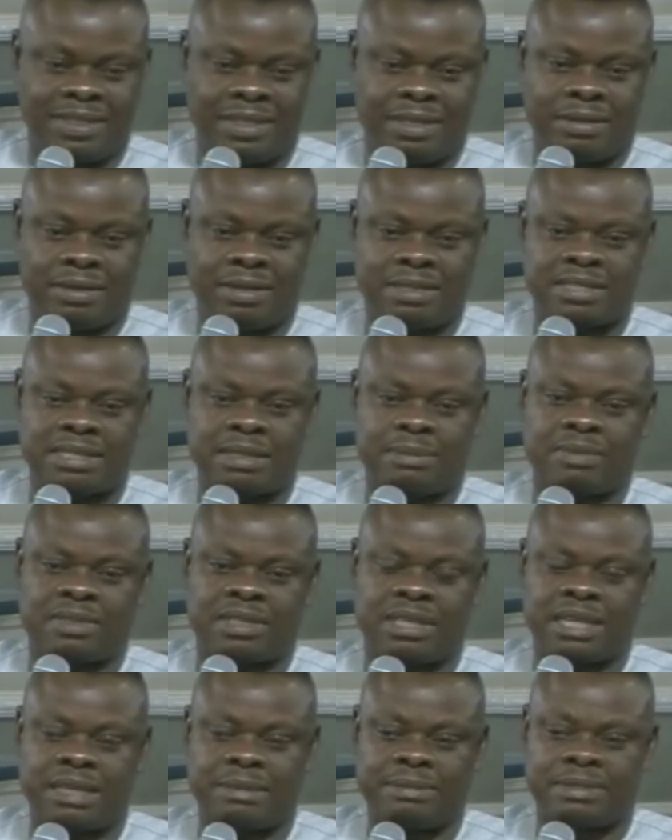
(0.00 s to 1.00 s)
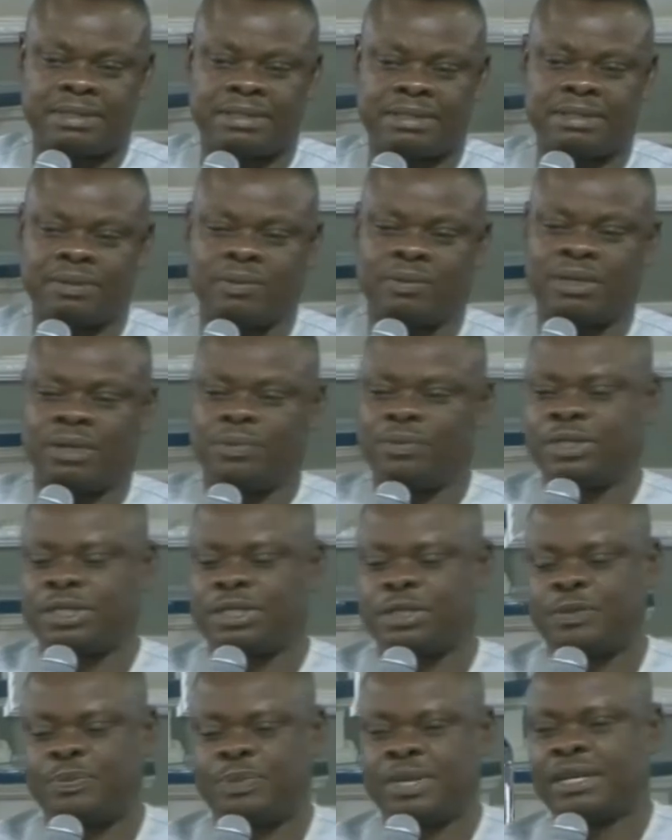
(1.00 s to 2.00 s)
Because sometimes when we
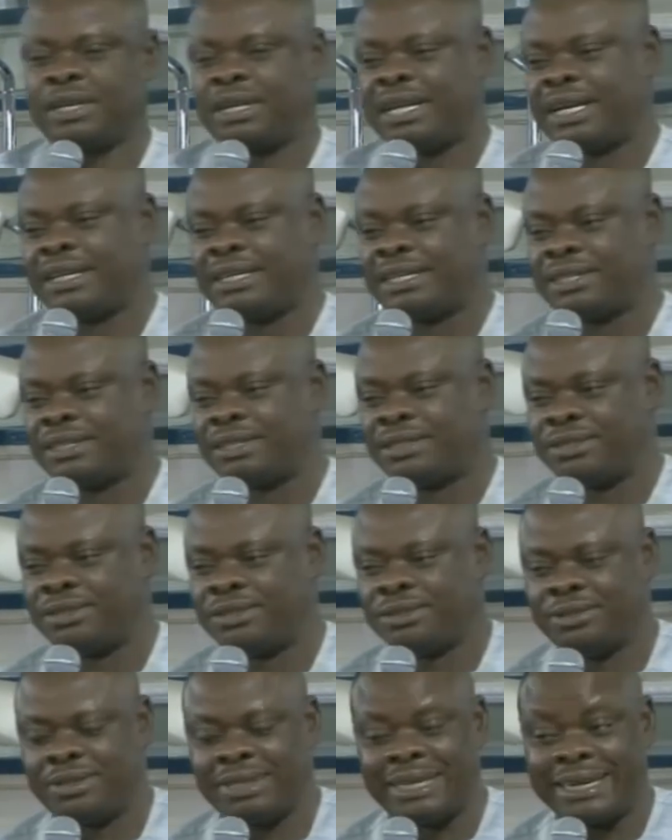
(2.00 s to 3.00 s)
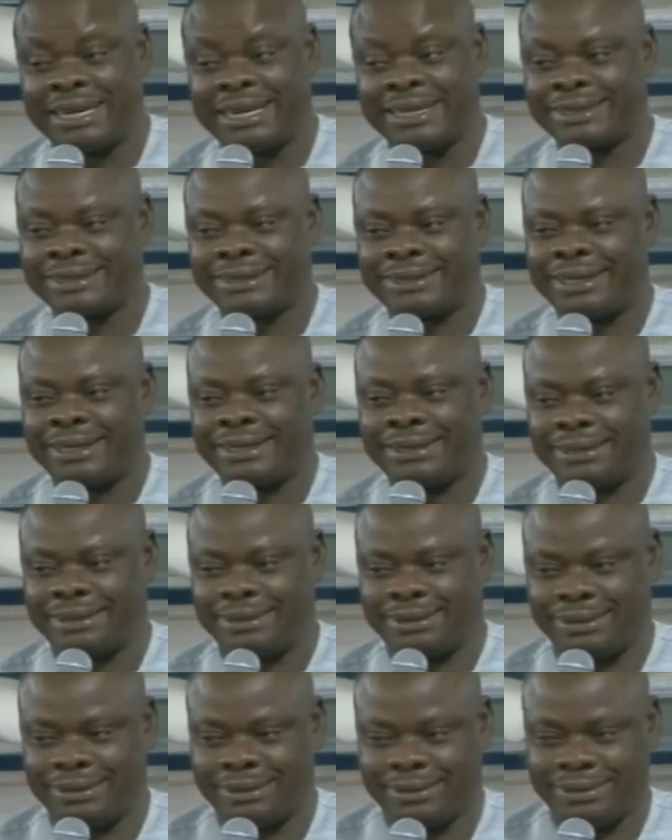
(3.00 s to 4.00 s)
speak like this, you don't understand it.